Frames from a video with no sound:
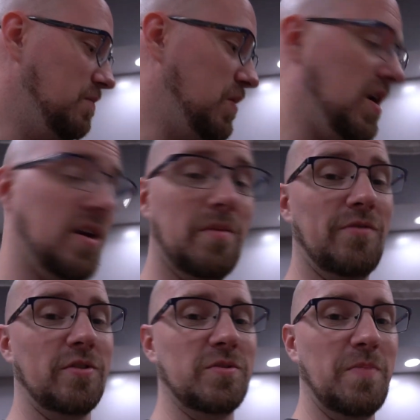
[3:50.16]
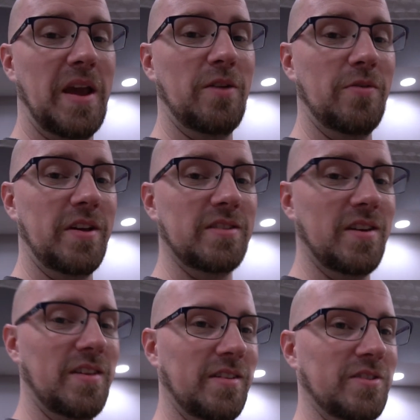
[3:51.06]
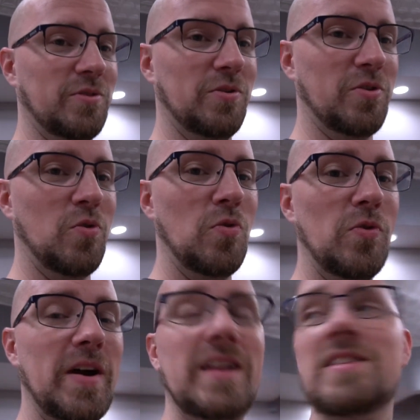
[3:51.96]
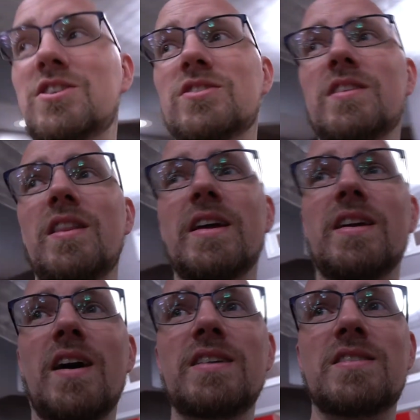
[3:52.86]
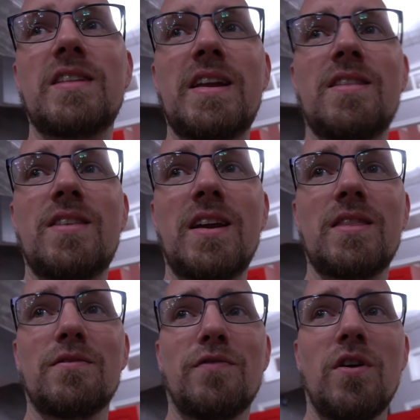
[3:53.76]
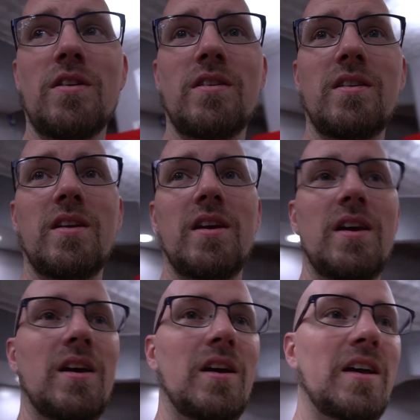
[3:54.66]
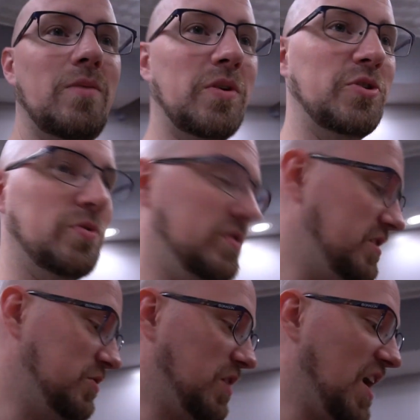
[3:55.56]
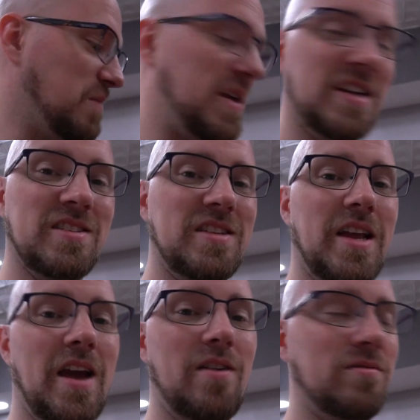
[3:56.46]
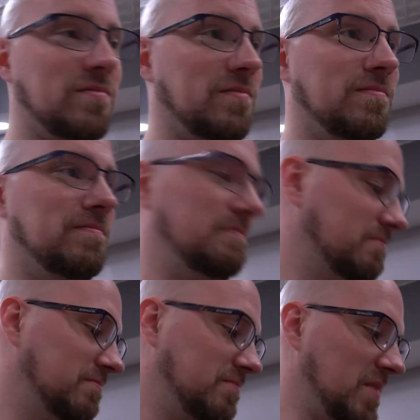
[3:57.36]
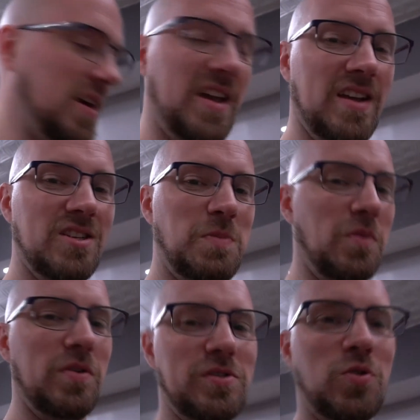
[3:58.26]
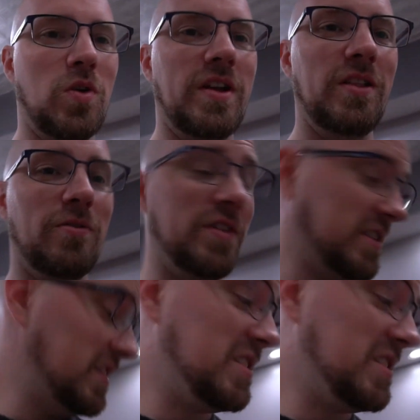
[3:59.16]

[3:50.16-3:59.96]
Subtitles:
But I'm going to throw some paint on this. I think this will look cool. And it's just like an isolated thing at the front, this will kind of make it stick out. Again, just be one of those quirky little things.